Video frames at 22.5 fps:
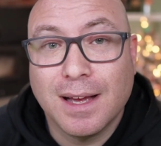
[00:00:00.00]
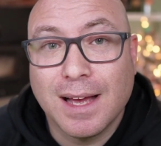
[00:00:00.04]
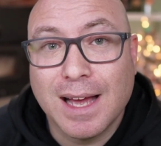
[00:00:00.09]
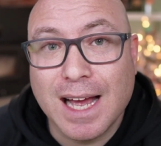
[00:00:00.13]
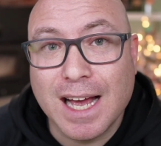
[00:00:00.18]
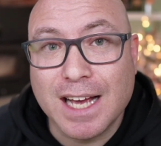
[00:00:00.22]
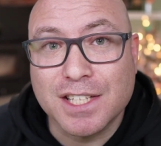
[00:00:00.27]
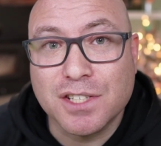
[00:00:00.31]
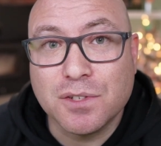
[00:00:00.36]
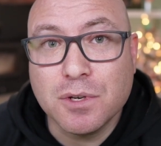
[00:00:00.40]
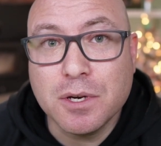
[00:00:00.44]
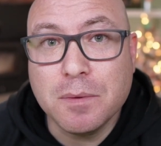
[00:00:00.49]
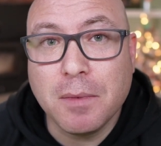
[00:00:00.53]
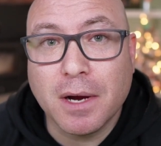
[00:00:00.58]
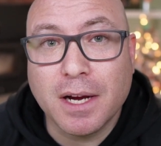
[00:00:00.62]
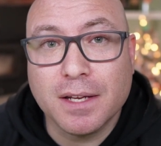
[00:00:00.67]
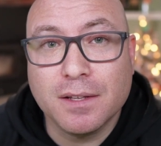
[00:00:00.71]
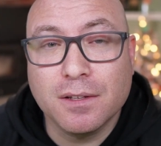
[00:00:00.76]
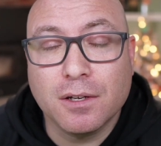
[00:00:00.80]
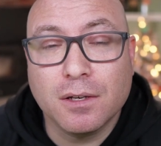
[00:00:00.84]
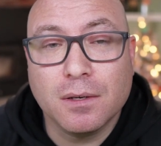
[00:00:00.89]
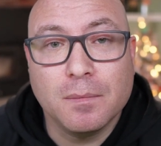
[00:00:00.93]
As a
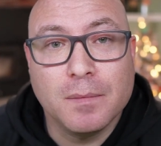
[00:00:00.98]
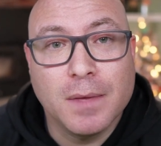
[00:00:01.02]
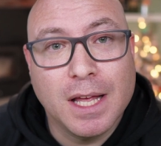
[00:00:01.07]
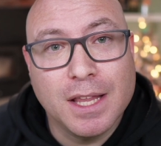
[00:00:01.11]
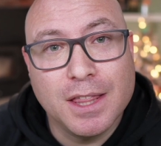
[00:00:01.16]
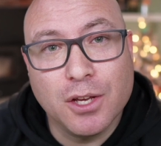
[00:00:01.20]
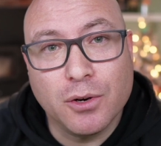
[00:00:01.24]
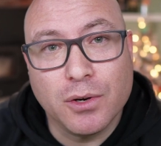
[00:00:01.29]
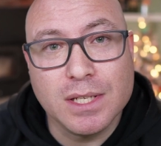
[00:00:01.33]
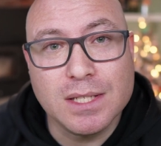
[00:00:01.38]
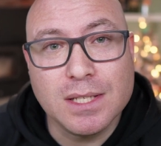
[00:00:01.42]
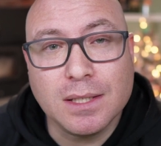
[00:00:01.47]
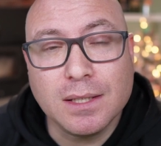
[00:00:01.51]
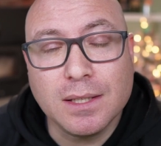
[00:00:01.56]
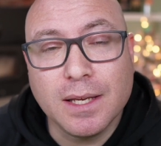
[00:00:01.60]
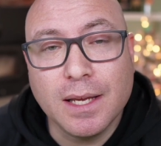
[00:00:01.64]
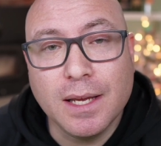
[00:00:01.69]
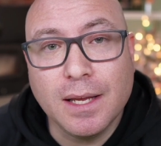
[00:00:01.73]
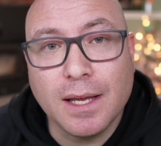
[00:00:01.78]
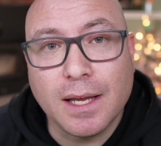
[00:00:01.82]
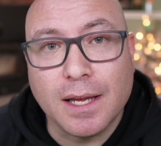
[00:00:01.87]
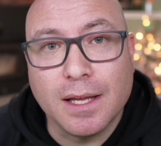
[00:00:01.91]
reminder, there is a
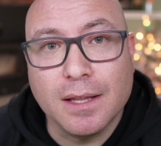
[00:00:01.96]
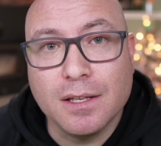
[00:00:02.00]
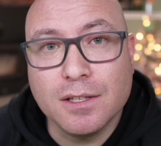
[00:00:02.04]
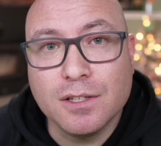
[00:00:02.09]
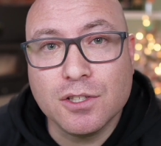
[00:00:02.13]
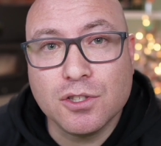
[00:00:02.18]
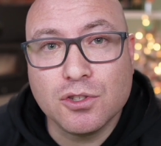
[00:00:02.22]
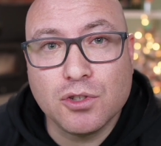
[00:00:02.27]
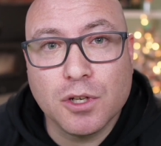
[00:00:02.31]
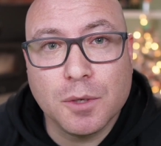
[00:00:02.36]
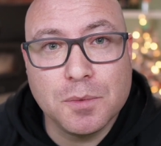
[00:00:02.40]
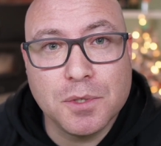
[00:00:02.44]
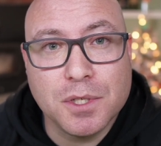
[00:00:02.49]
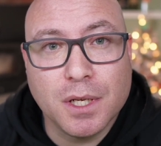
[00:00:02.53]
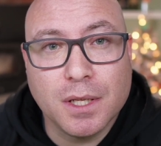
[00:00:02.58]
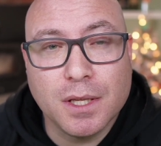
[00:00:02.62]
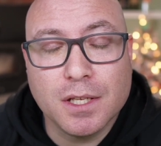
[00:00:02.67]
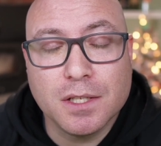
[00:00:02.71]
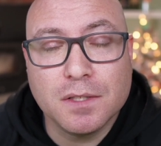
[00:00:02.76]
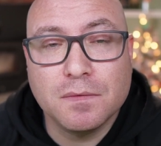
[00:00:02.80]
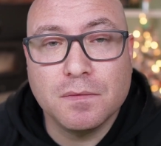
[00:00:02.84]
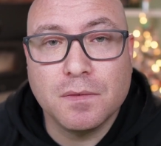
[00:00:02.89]
link in the description
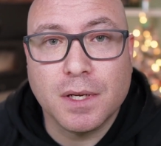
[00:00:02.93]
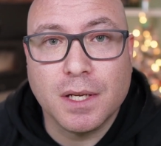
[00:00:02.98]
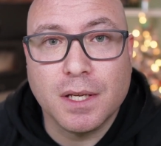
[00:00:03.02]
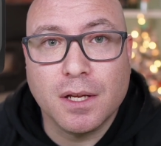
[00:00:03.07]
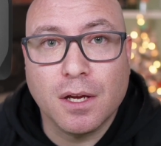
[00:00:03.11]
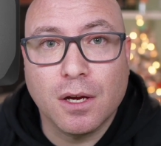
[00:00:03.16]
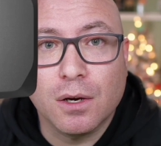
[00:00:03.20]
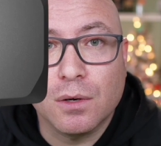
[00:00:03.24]
in this video